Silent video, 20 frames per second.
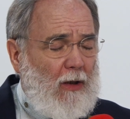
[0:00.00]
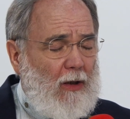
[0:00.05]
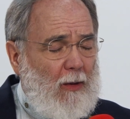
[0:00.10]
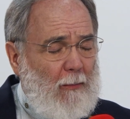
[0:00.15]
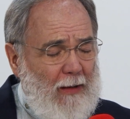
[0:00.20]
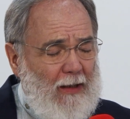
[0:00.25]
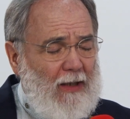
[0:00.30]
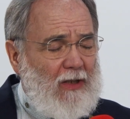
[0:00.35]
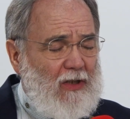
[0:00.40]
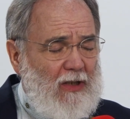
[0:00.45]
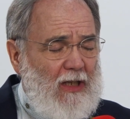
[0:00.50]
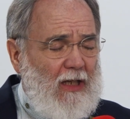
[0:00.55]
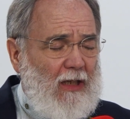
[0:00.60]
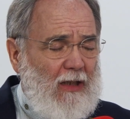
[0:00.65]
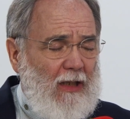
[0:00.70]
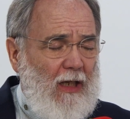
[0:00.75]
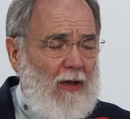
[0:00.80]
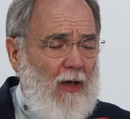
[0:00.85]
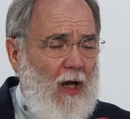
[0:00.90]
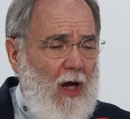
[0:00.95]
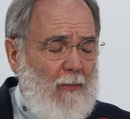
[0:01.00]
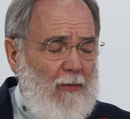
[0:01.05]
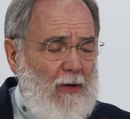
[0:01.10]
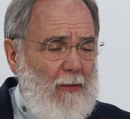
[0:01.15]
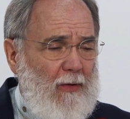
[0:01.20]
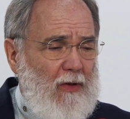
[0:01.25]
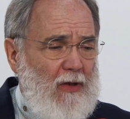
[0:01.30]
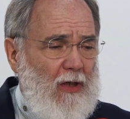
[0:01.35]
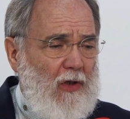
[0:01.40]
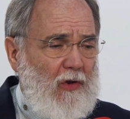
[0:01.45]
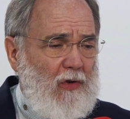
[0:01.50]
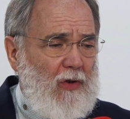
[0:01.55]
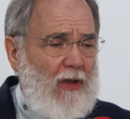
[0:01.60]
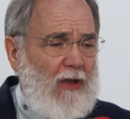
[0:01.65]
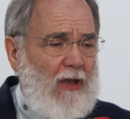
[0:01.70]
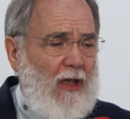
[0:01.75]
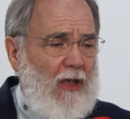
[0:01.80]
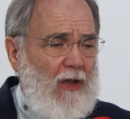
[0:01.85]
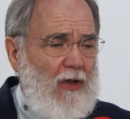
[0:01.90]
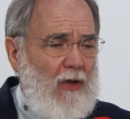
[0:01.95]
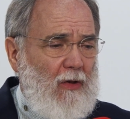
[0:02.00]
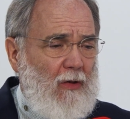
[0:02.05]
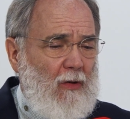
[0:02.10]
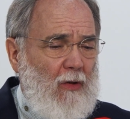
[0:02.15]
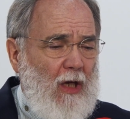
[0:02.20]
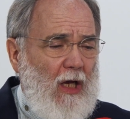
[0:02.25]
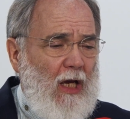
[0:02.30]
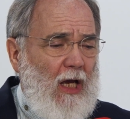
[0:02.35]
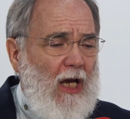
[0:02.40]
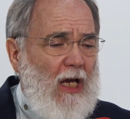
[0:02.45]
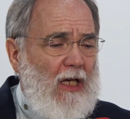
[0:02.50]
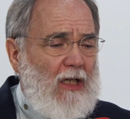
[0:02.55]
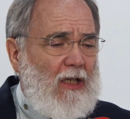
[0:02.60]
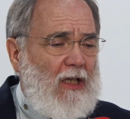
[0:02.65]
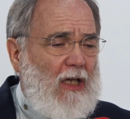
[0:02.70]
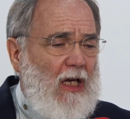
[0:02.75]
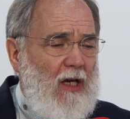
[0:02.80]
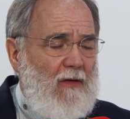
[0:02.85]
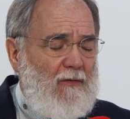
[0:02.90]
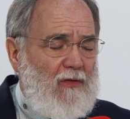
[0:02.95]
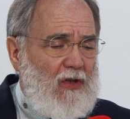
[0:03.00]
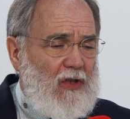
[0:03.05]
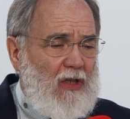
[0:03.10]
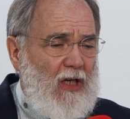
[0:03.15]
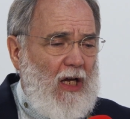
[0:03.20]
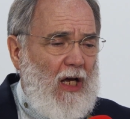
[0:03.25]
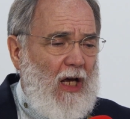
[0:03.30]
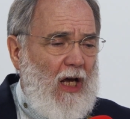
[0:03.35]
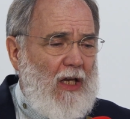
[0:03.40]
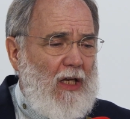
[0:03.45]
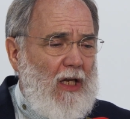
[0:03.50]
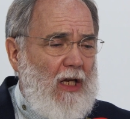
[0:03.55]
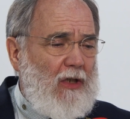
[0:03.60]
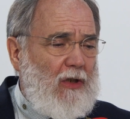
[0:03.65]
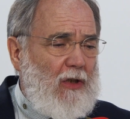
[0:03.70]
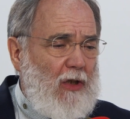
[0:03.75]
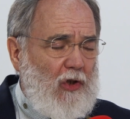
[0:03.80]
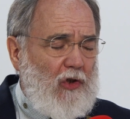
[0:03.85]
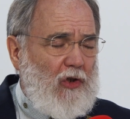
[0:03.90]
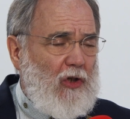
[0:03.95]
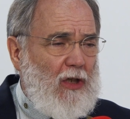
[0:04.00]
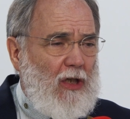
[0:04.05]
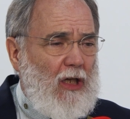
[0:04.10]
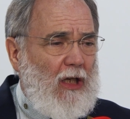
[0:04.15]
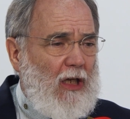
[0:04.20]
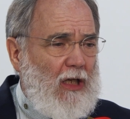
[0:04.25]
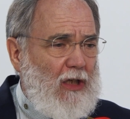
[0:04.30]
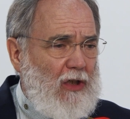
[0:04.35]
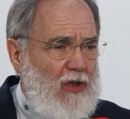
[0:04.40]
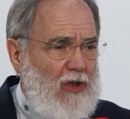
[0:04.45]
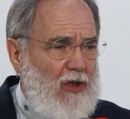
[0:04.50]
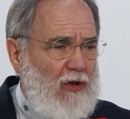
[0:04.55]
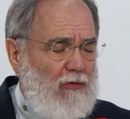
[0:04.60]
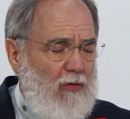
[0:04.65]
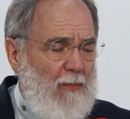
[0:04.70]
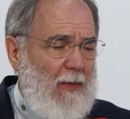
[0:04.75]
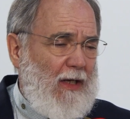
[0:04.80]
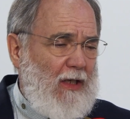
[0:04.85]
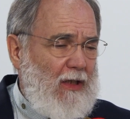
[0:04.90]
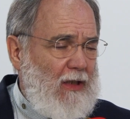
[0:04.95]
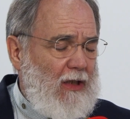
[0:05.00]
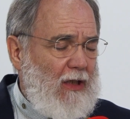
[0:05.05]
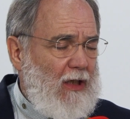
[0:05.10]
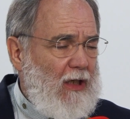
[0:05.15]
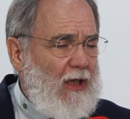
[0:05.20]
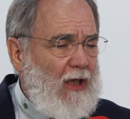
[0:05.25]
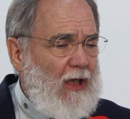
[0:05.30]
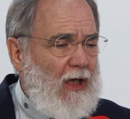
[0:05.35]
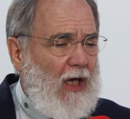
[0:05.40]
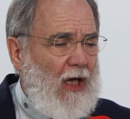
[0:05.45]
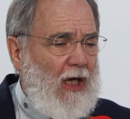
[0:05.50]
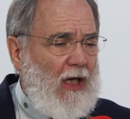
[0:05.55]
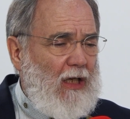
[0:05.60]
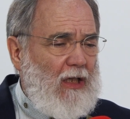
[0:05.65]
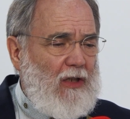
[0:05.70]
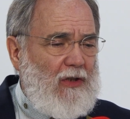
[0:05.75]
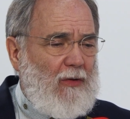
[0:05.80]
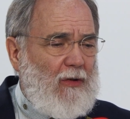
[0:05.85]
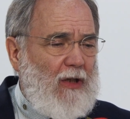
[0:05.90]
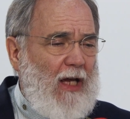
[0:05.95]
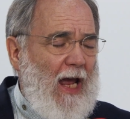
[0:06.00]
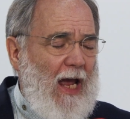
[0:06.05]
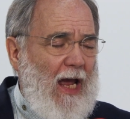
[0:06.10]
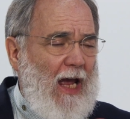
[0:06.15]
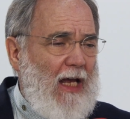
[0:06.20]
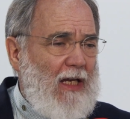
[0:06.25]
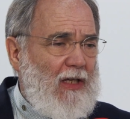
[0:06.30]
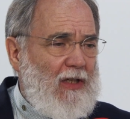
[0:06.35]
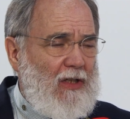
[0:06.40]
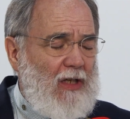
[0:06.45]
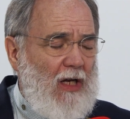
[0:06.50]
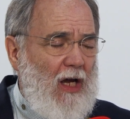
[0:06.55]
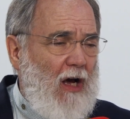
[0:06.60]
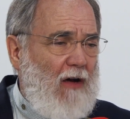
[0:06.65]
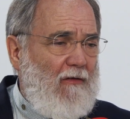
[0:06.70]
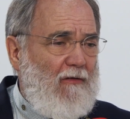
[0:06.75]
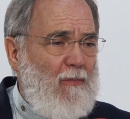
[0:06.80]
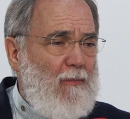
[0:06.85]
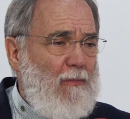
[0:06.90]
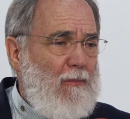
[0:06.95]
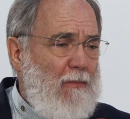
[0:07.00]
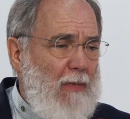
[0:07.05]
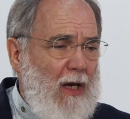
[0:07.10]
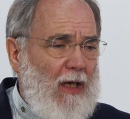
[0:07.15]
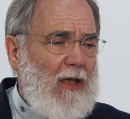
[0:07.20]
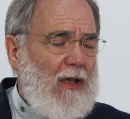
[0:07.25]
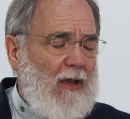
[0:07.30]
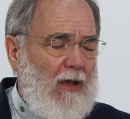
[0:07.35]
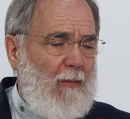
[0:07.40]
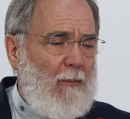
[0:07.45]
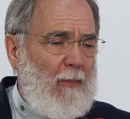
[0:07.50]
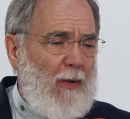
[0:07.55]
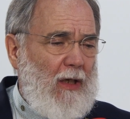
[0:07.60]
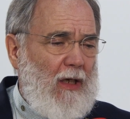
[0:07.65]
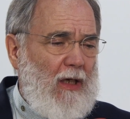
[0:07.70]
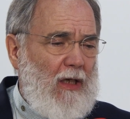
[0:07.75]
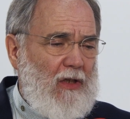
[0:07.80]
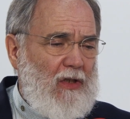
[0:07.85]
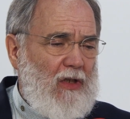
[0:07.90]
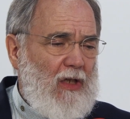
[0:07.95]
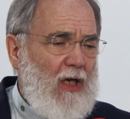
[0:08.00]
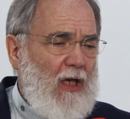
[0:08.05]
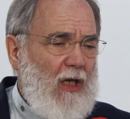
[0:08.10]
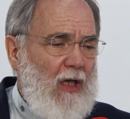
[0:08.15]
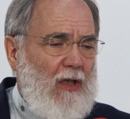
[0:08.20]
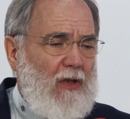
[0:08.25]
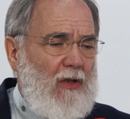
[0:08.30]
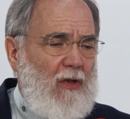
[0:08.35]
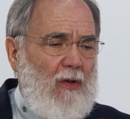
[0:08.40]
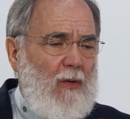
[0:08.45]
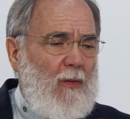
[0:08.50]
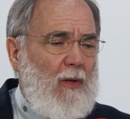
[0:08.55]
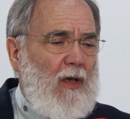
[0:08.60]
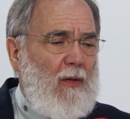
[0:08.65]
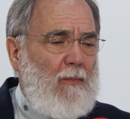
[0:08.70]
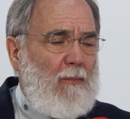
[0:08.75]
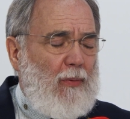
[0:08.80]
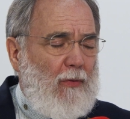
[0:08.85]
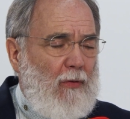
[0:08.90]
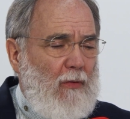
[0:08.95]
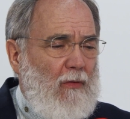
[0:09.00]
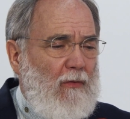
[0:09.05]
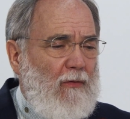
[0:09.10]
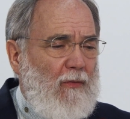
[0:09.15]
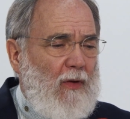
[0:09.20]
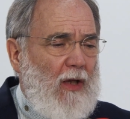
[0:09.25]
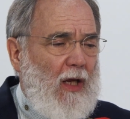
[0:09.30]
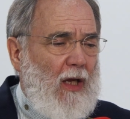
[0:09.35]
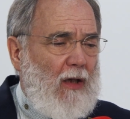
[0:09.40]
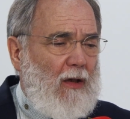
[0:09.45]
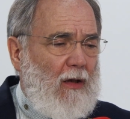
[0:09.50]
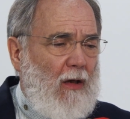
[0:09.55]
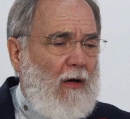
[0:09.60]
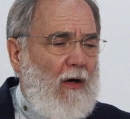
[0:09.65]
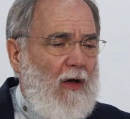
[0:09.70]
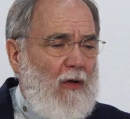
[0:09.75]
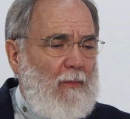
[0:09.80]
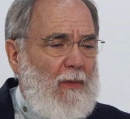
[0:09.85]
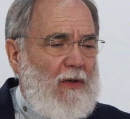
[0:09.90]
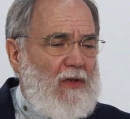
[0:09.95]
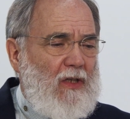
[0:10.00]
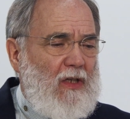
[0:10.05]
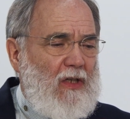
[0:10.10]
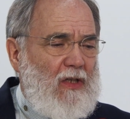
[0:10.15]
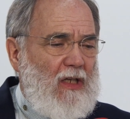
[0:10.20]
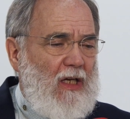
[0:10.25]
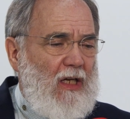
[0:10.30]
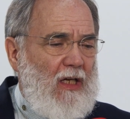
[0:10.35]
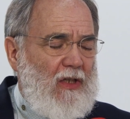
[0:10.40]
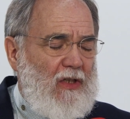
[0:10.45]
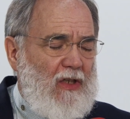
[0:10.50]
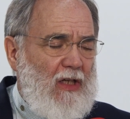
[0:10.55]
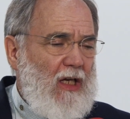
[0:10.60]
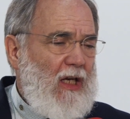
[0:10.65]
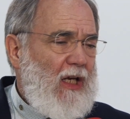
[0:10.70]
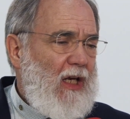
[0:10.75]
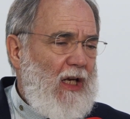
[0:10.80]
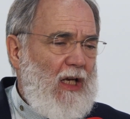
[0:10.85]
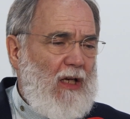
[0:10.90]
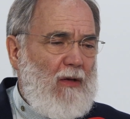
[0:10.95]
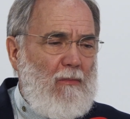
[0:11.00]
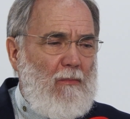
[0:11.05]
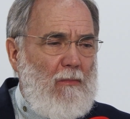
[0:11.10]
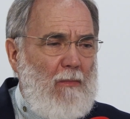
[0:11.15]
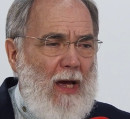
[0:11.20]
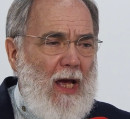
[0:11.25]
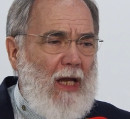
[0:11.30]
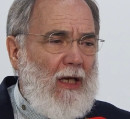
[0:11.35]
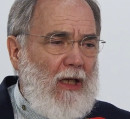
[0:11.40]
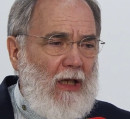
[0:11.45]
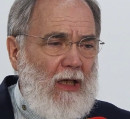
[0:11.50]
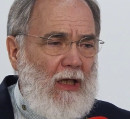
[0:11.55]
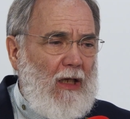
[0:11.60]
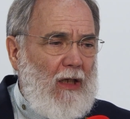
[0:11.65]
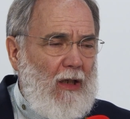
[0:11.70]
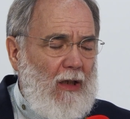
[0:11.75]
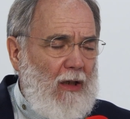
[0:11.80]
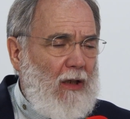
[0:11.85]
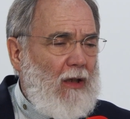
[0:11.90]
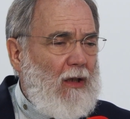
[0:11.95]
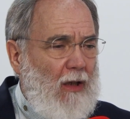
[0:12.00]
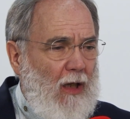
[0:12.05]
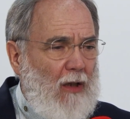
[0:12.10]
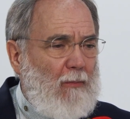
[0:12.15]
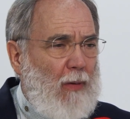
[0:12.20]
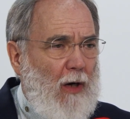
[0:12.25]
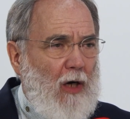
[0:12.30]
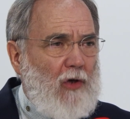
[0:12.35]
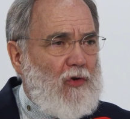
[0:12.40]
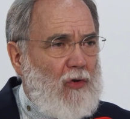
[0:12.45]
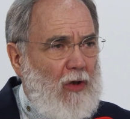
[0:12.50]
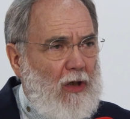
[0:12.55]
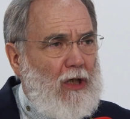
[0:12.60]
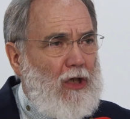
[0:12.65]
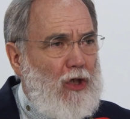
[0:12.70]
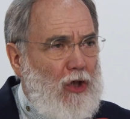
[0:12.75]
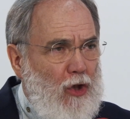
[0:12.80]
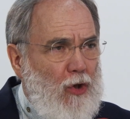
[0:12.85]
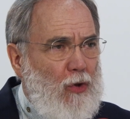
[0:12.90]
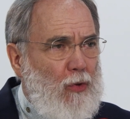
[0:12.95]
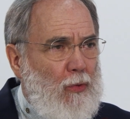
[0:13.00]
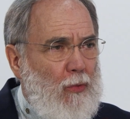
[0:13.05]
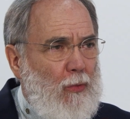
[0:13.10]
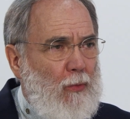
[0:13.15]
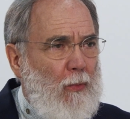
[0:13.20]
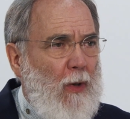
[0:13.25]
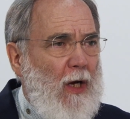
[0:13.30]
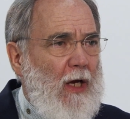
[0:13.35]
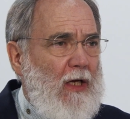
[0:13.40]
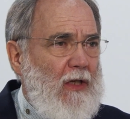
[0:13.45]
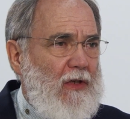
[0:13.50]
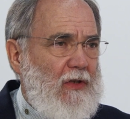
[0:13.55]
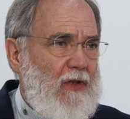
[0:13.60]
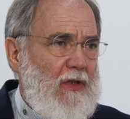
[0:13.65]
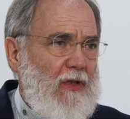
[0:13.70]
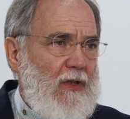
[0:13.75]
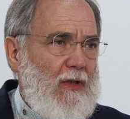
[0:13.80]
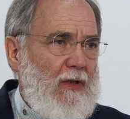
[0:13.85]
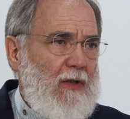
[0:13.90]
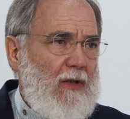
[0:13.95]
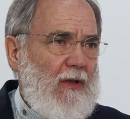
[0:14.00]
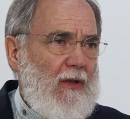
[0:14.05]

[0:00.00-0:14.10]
the biggest thing that optimization can do, it gives an additional instrument into the hands of many companies to improve their current businesses in many and partially new ways.